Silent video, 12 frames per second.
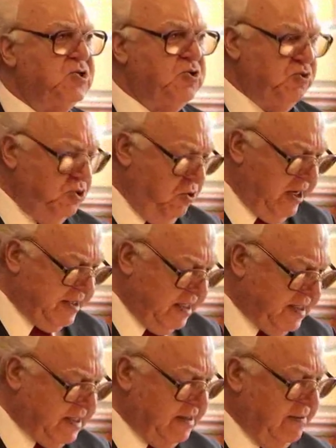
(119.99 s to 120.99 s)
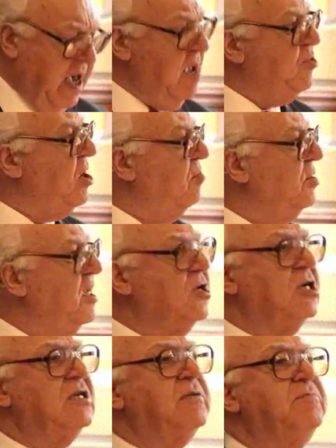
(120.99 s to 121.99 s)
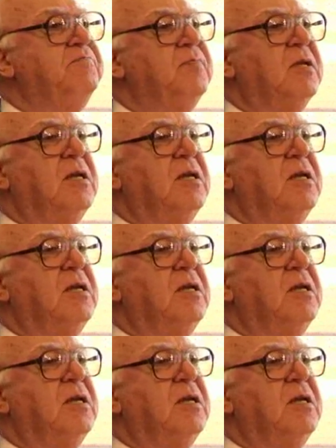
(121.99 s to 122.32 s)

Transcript: to USS Abraham Lincoln,